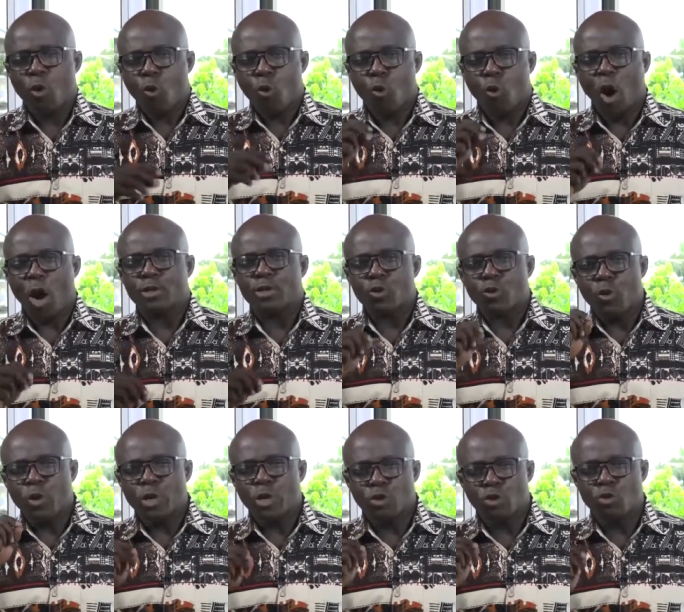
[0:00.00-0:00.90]
What
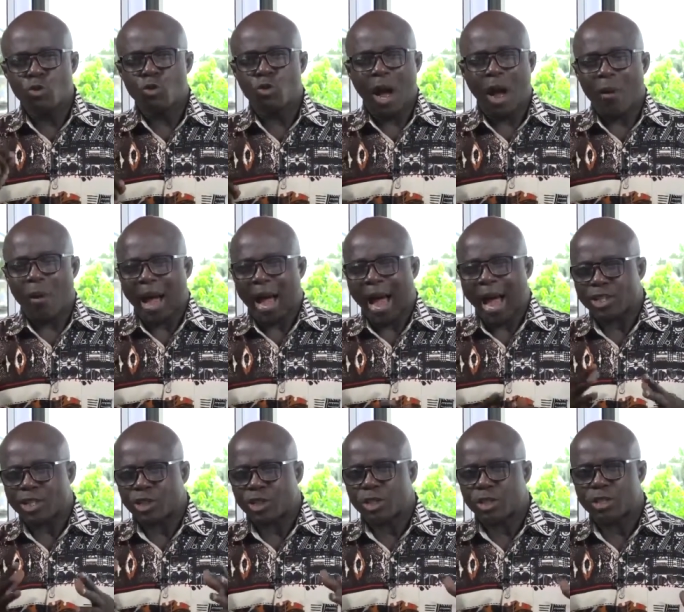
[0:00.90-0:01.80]
we do, our
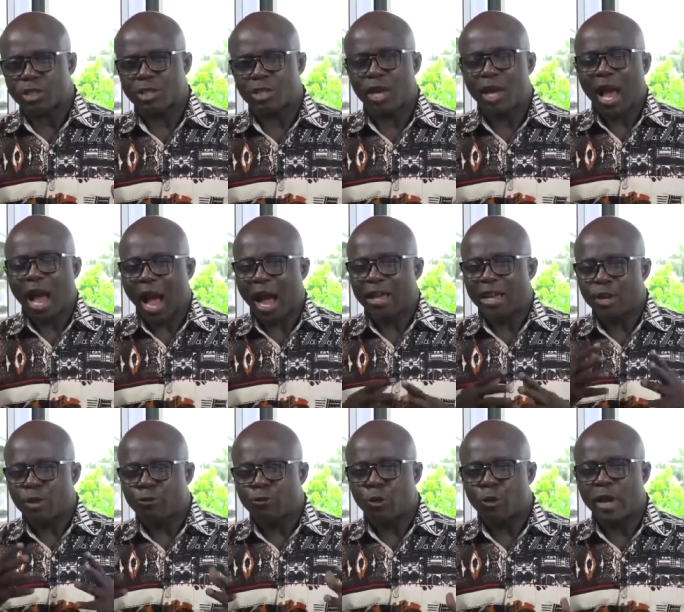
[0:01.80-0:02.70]
actions are
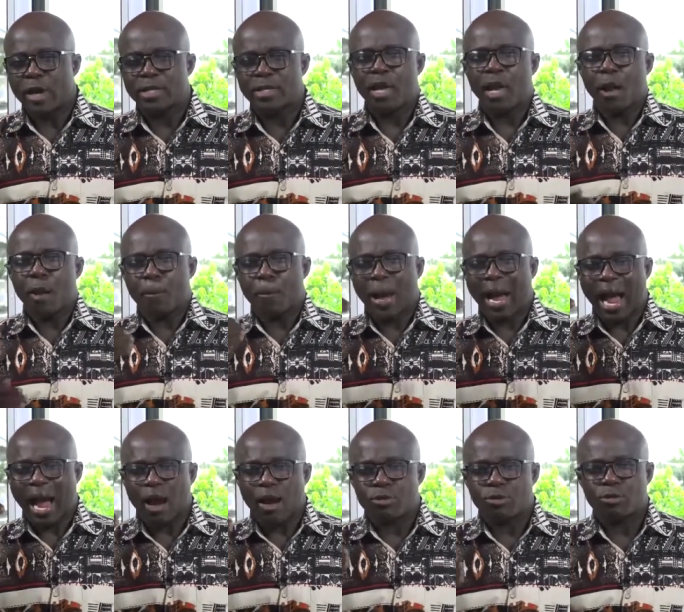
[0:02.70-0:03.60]
influenced by
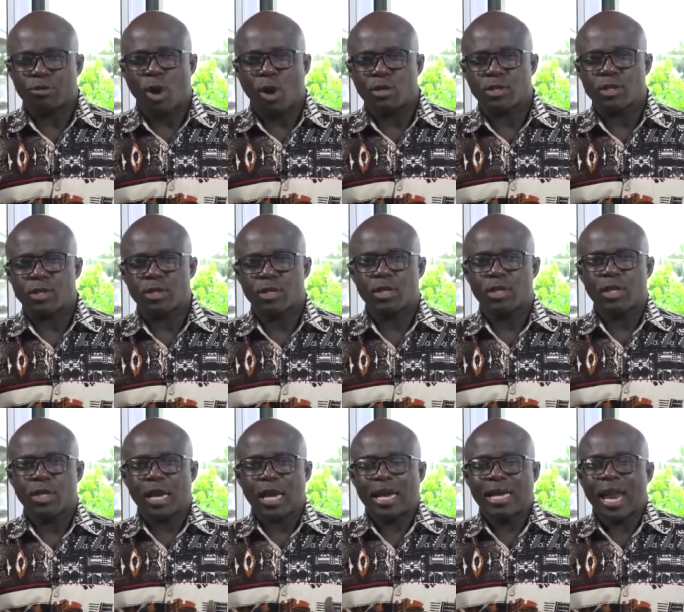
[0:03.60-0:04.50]
our thoughts
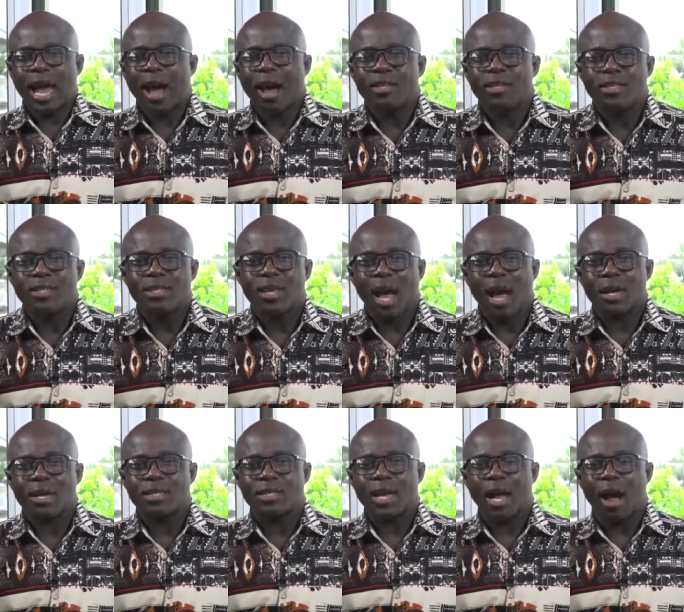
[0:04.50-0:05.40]
and our
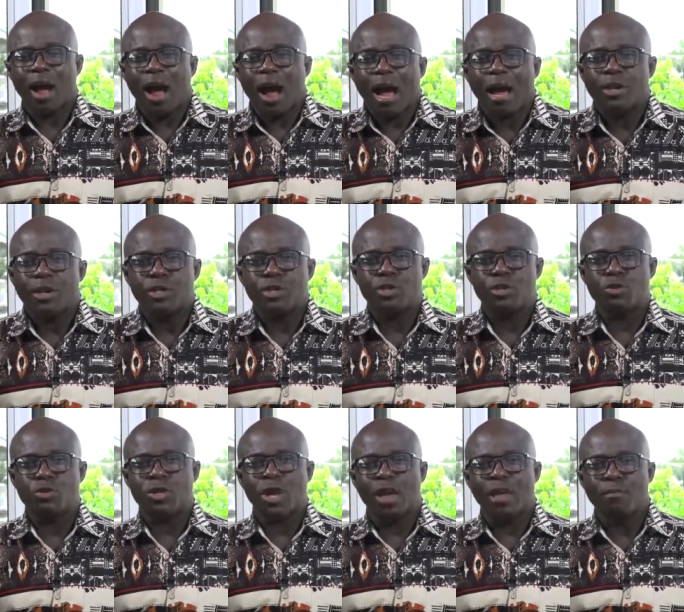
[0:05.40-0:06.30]
desires, our
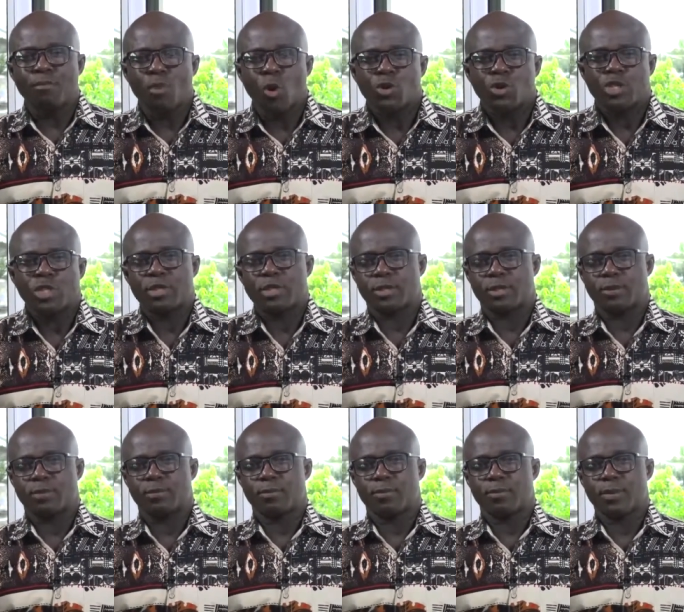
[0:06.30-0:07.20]
attitudes, our emotions.